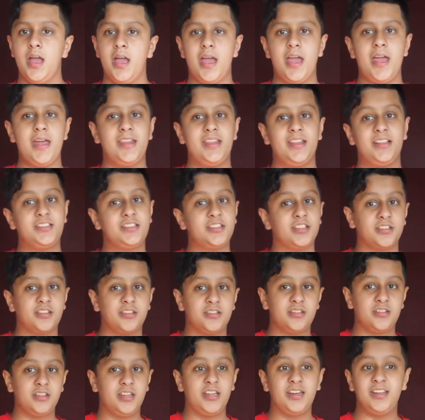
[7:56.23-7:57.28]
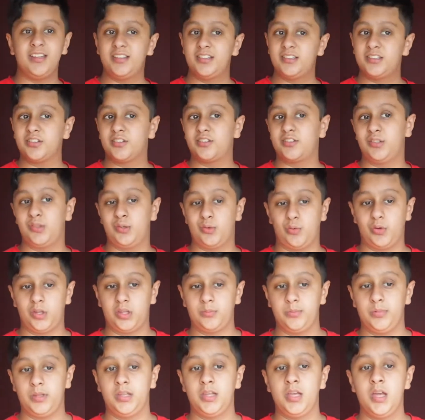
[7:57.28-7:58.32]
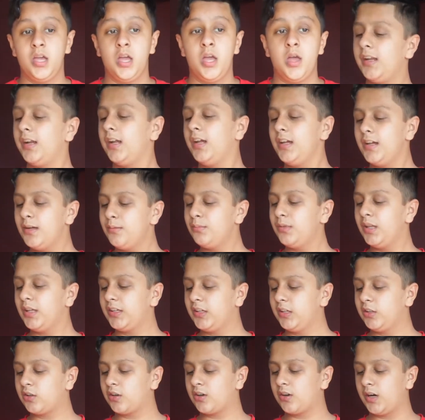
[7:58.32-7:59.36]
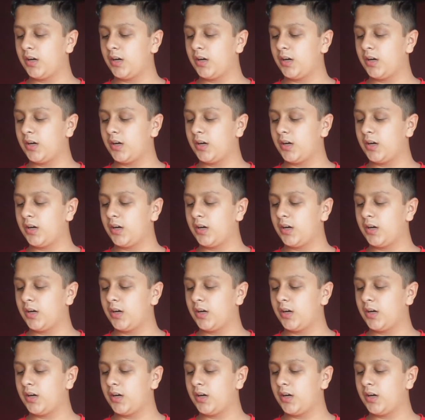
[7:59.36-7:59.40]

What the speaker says: and it's just annoying me. And I am liking her